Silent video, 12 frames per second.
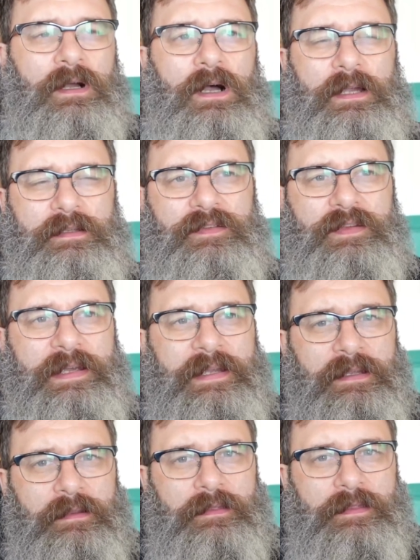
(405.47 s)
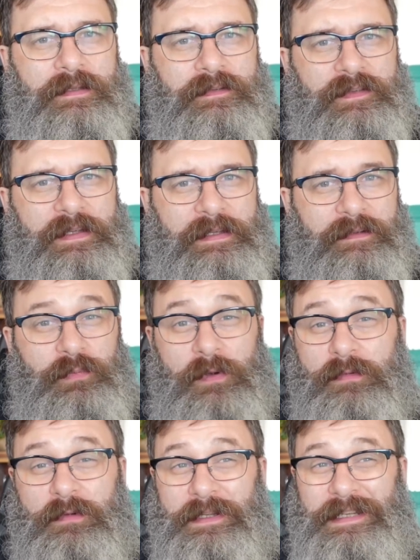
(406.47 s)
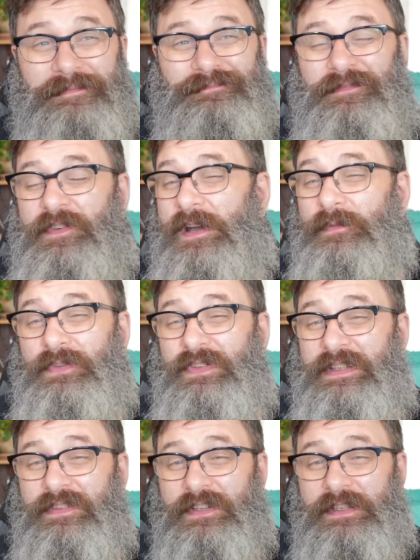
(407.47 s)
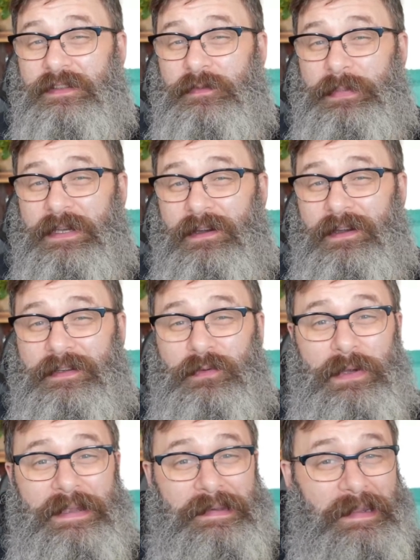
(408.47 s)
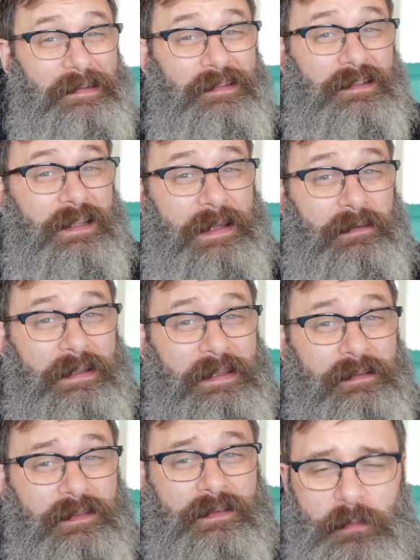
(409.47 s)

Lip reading: I'd say this is probably 5 or 6 years behind where Nextcloud is.